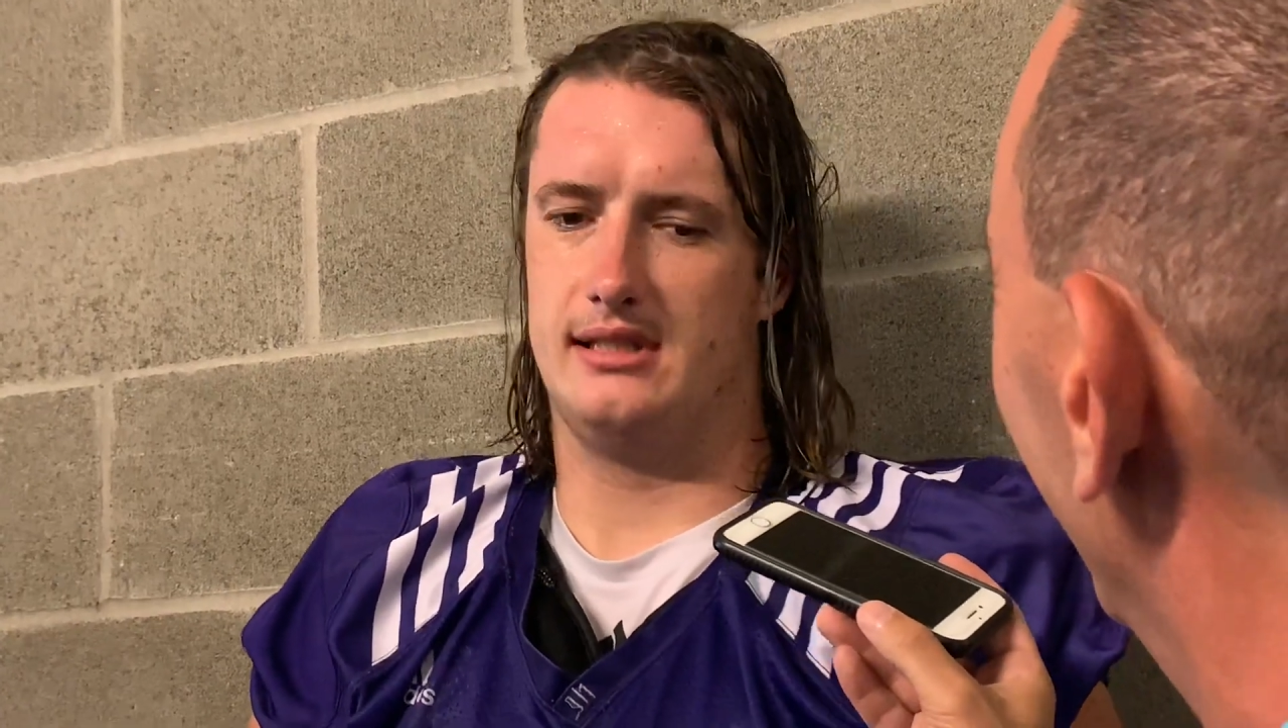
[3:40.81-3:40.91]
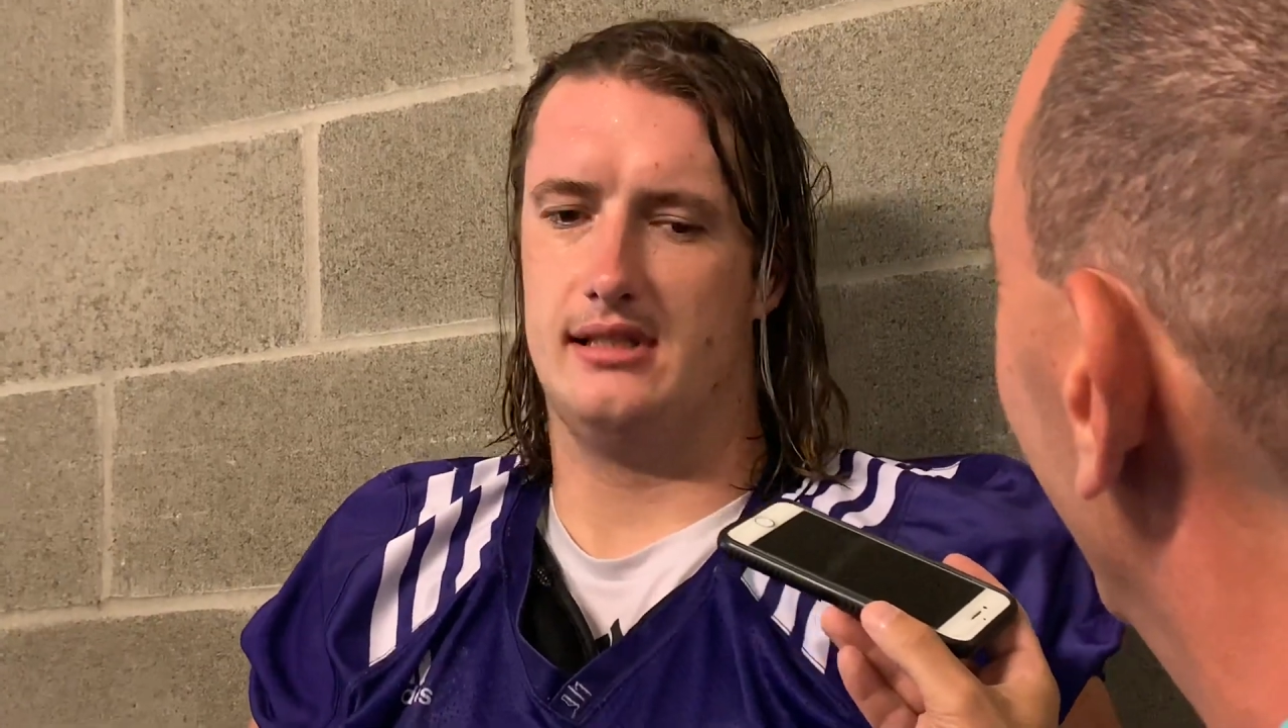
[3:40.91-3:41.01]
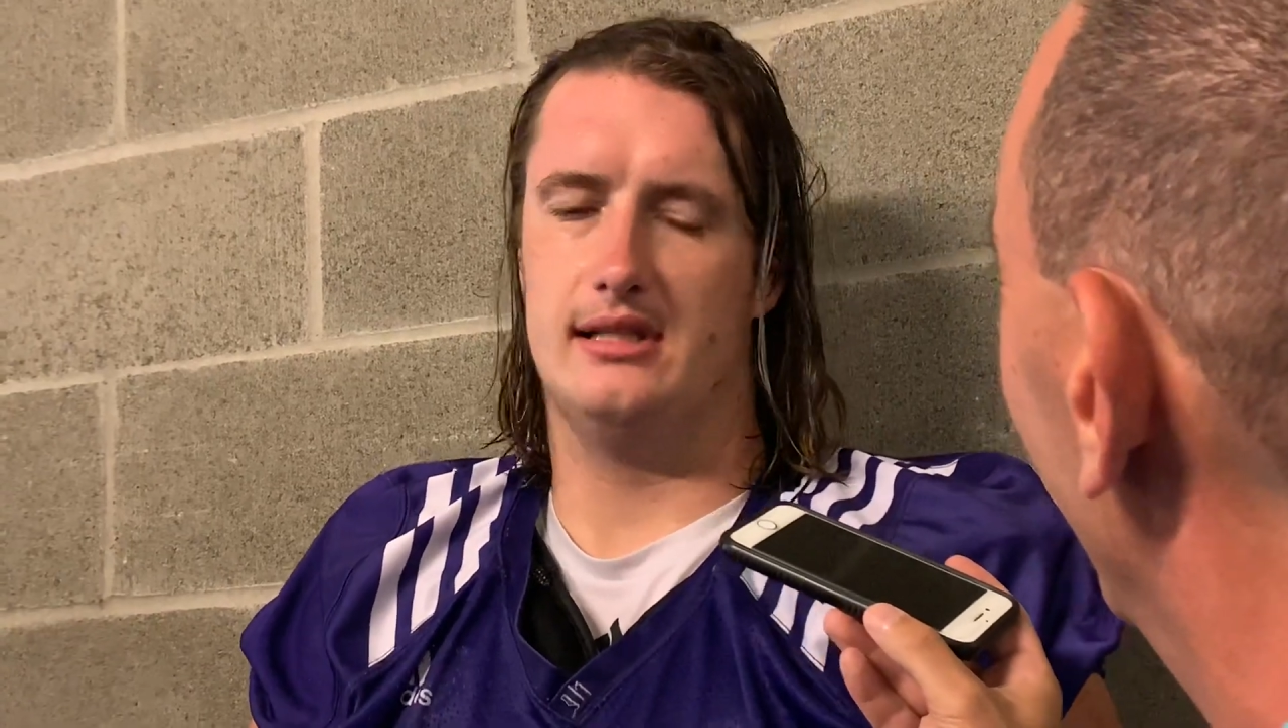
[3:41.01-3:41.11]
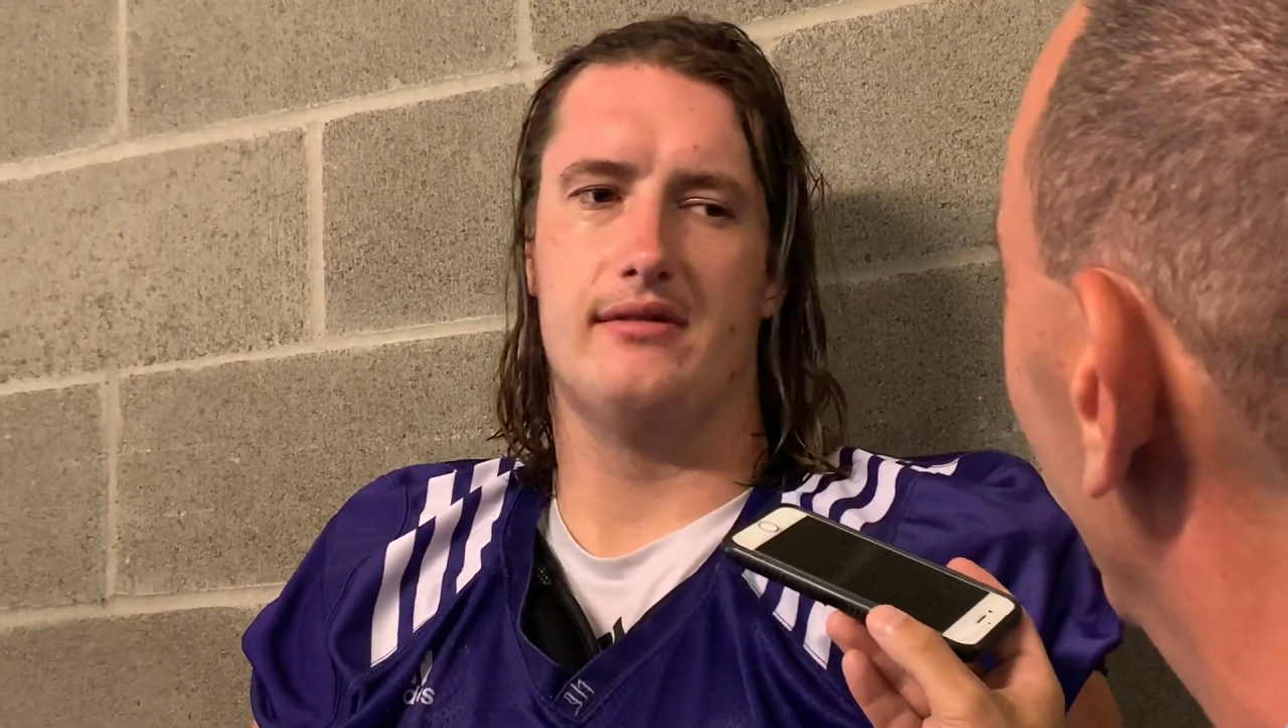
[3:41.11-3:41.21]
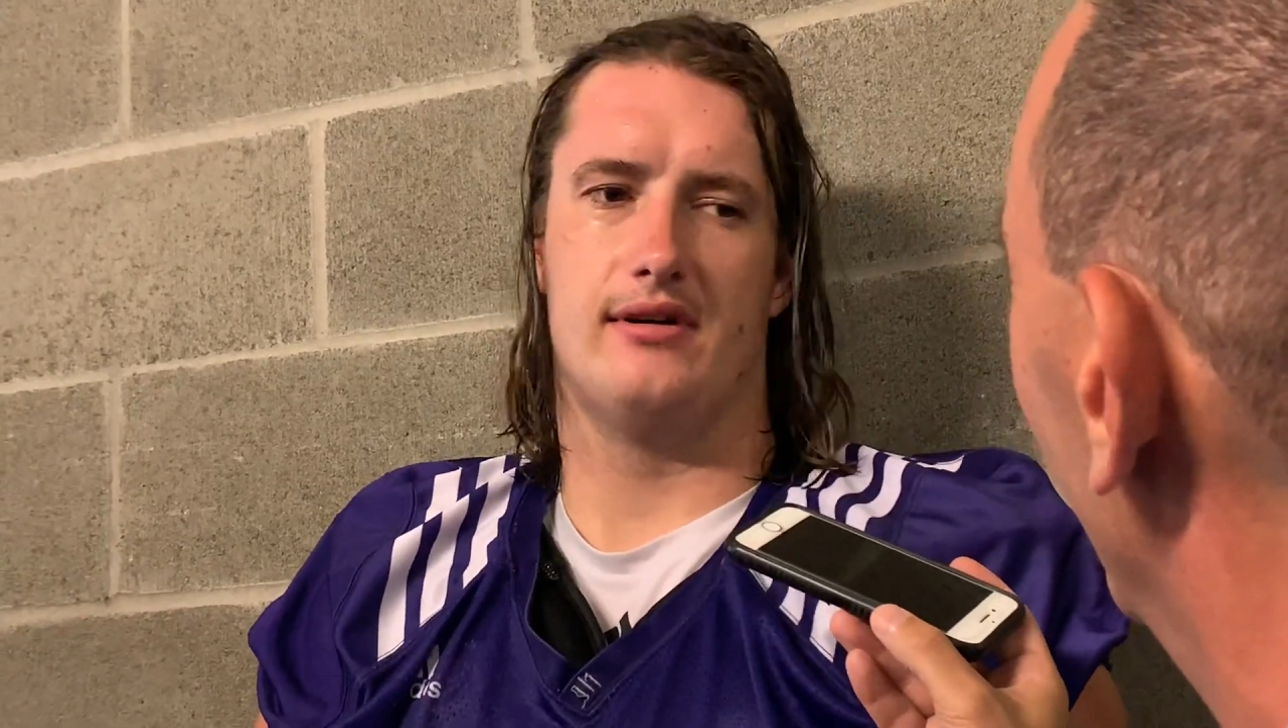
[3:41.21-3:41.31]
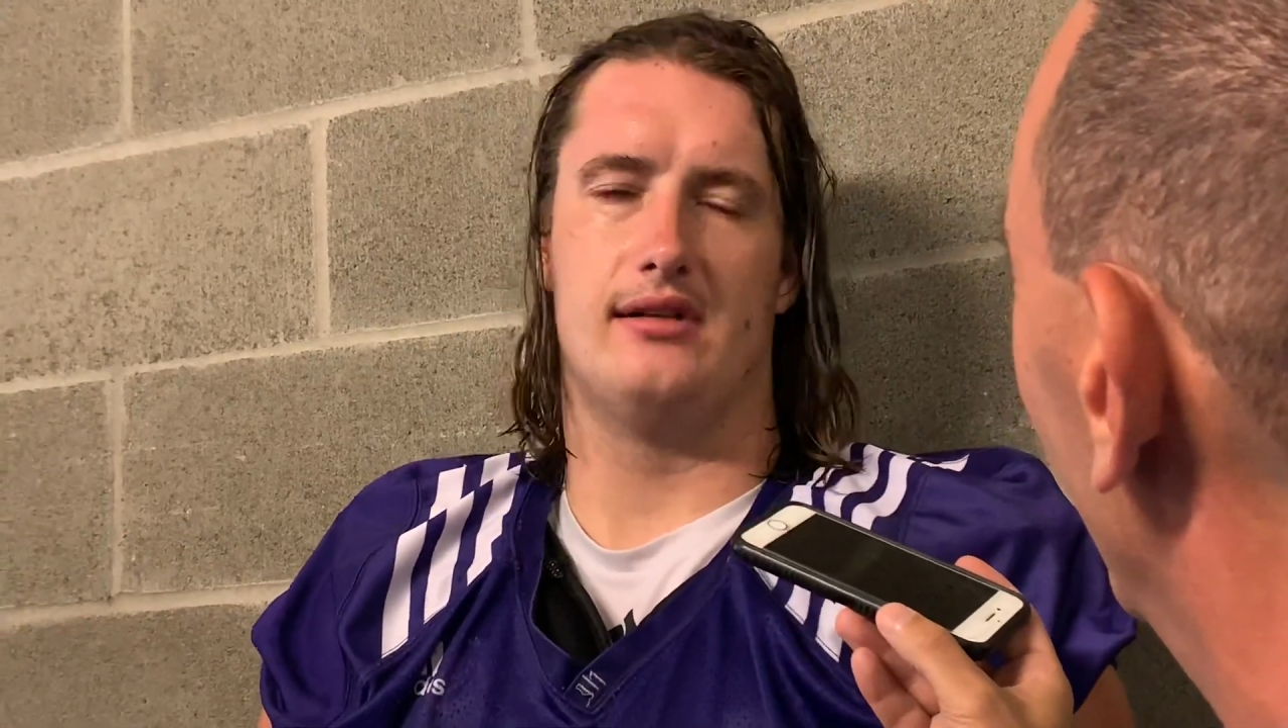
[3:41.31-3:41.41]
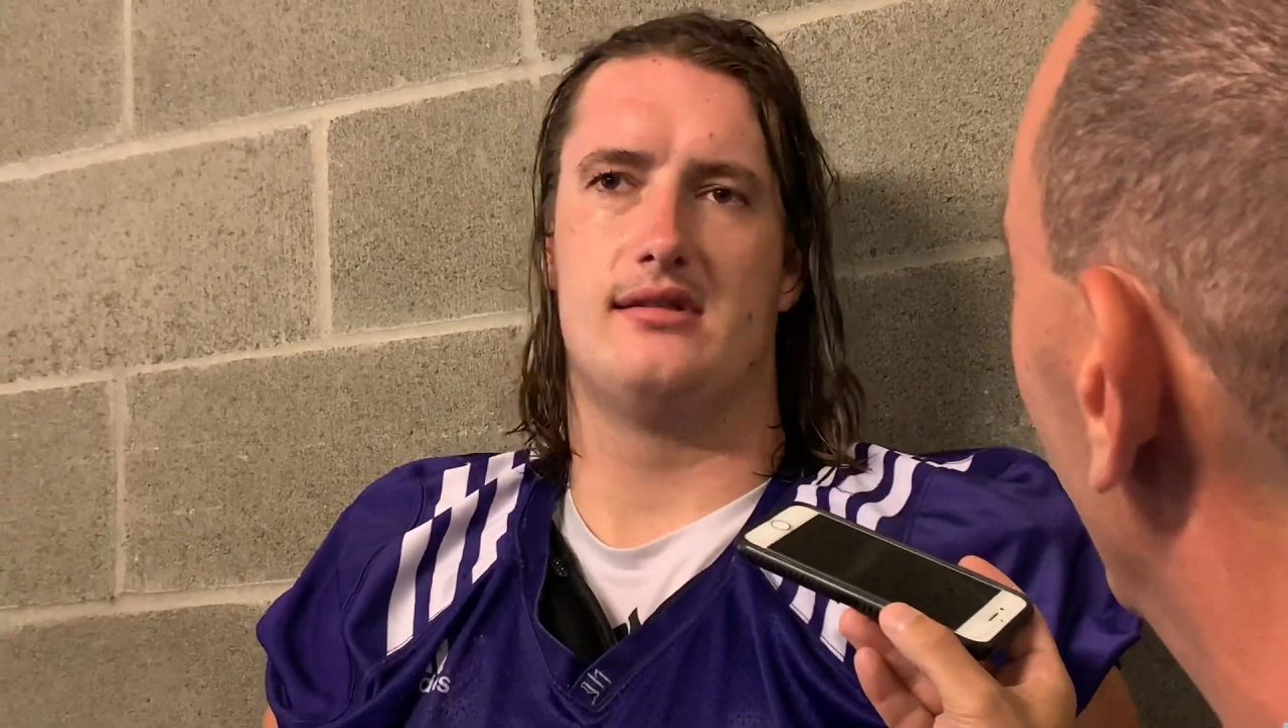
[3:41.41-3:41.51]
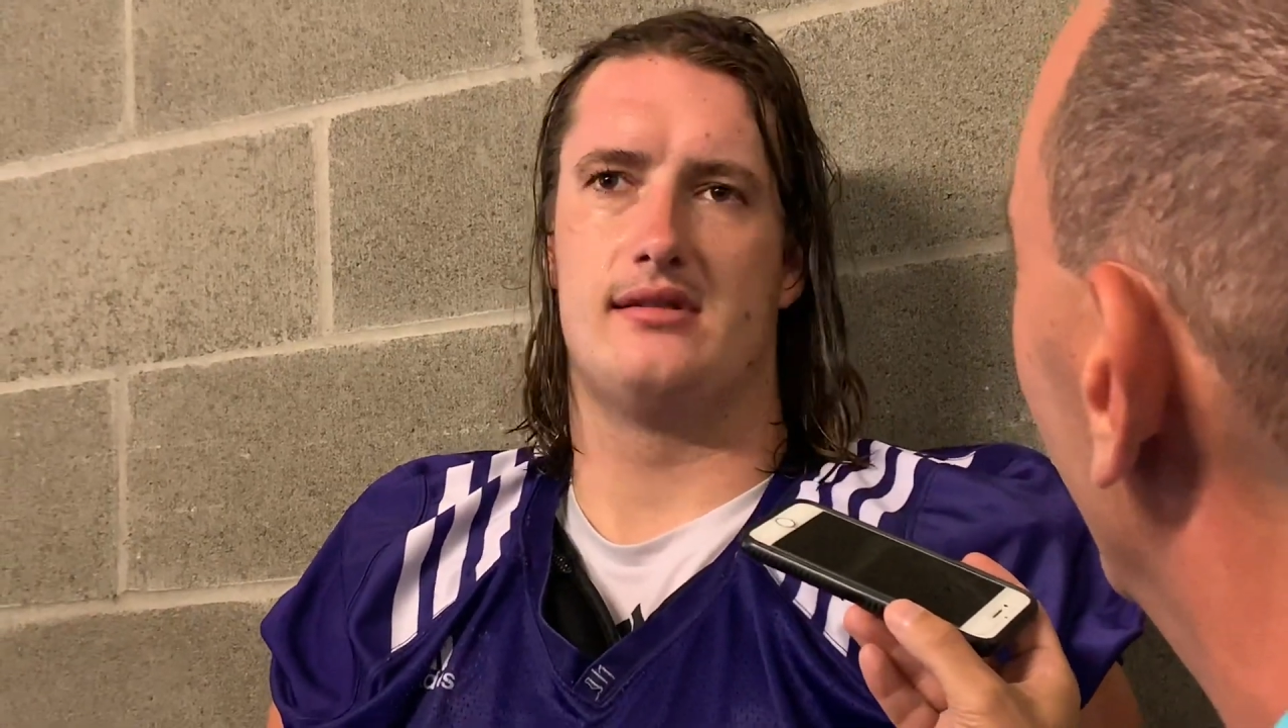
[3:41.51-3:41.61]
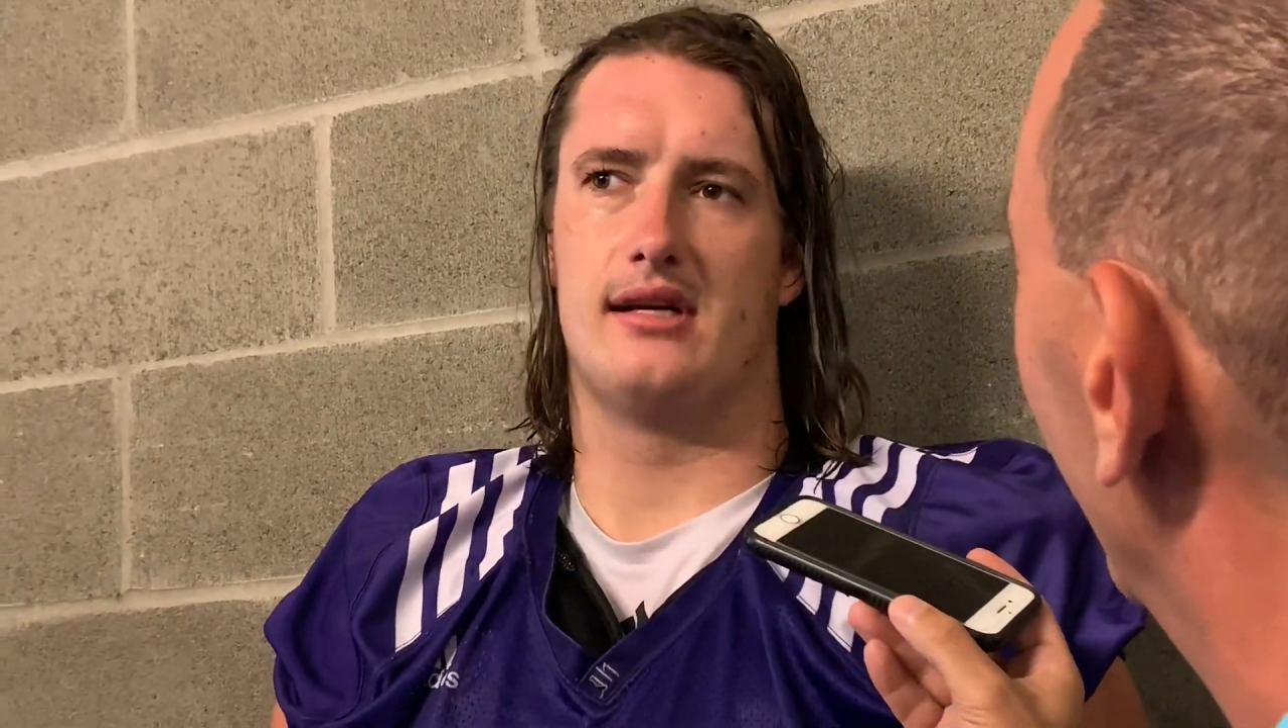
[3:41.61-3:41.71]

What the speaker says: the defense